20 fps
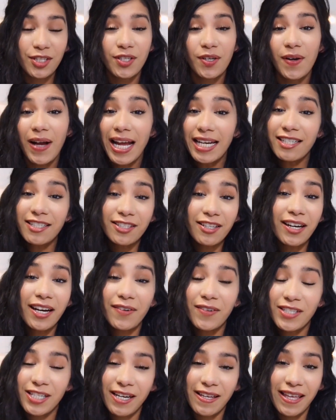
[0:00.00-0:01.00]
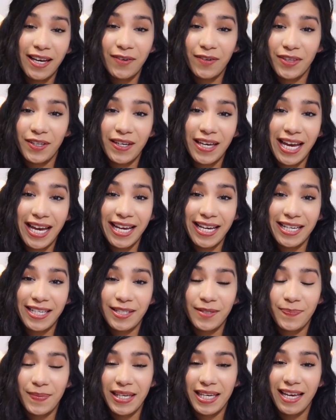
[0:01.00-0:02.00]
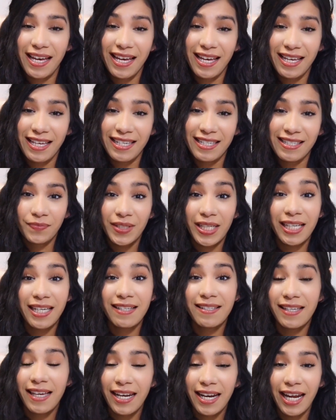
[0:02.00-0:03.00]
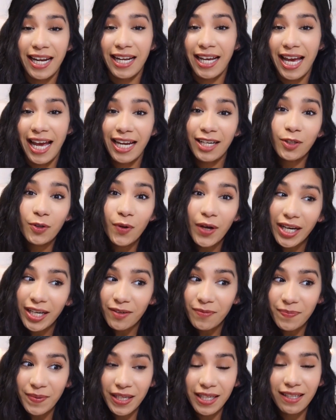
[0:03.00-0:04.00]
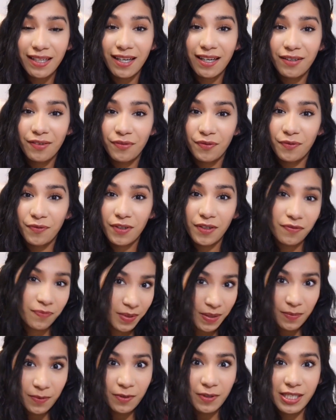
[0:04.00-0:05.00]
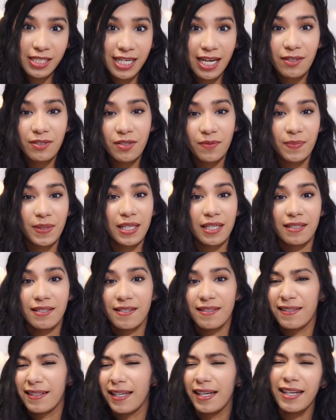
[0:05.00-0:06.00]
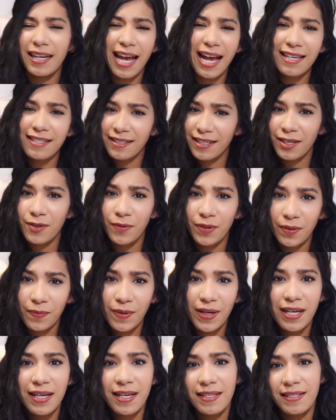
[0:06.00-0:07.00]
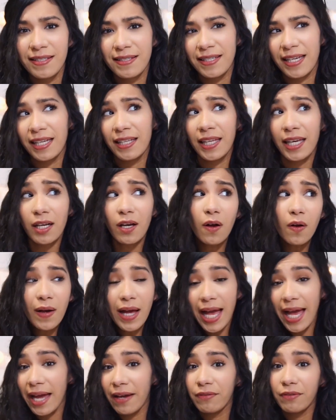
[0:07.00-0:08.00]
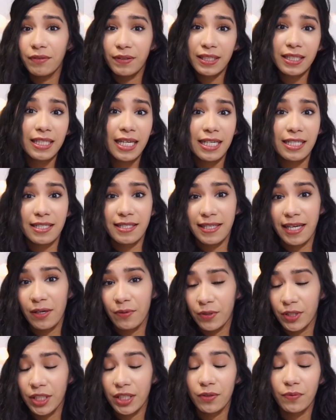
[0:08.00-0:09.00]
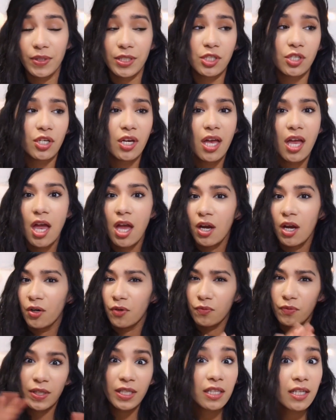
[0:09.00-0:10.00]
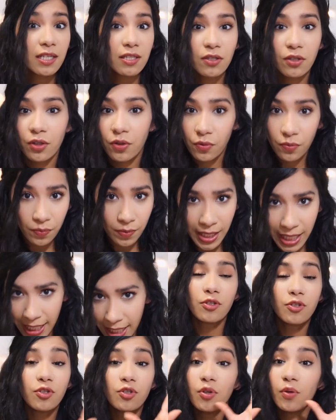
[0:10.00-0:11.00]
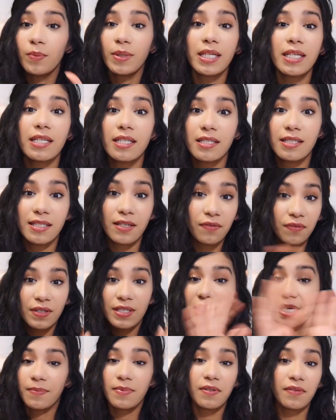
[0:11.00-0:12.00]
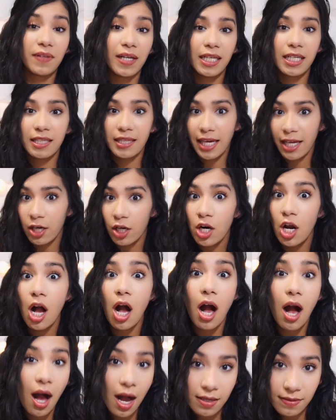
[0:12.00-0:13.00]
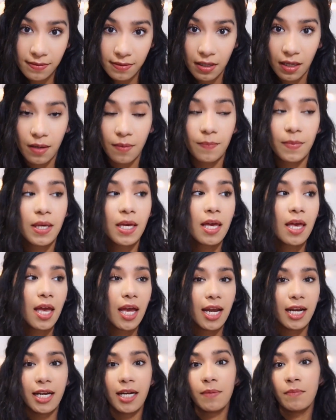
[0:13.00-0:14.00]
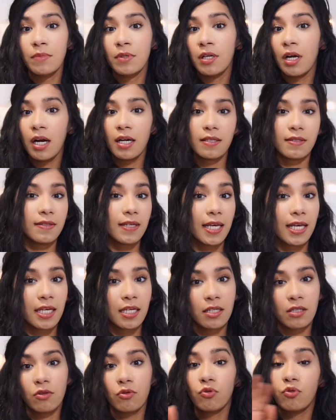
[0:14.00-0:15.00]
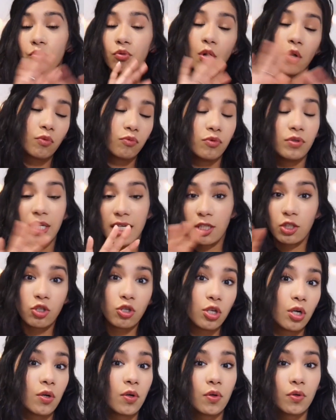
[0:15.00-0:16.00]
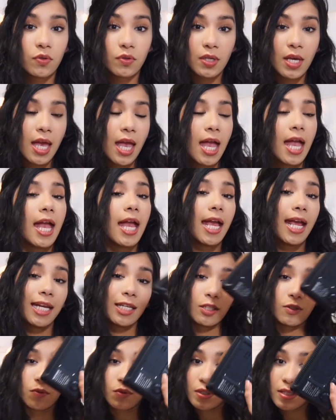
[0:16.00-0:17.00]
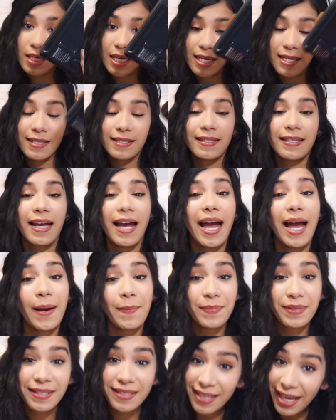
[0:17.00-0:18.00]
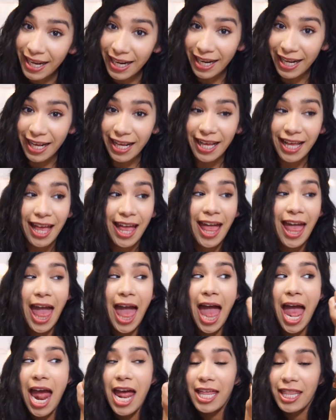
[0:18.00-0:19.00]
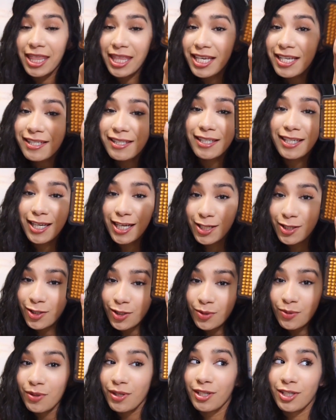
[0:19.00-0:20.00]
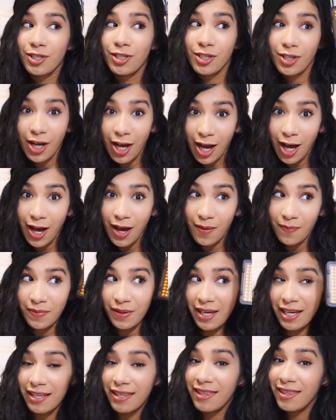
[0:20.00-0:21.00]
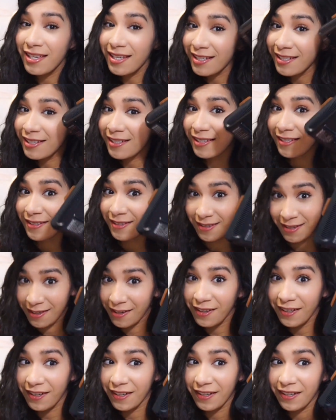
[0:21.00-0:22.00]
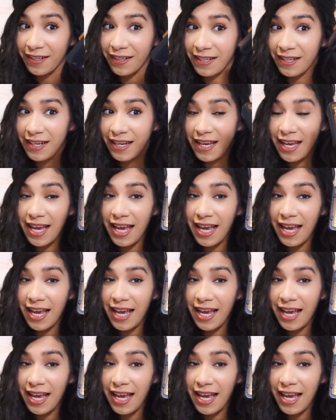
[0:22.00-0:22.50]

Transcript: So I just thought I would share that with you guys because, like I said, I had quite a bit of people reach out to me just kind of asking what it was and saying like, oh, I have a ring light, does that work? Which ring lights are great. There's so many different types of lighting that are awesome, and I'm not saying ditch those and use this. I'm saying this can do the job. Like, this is good.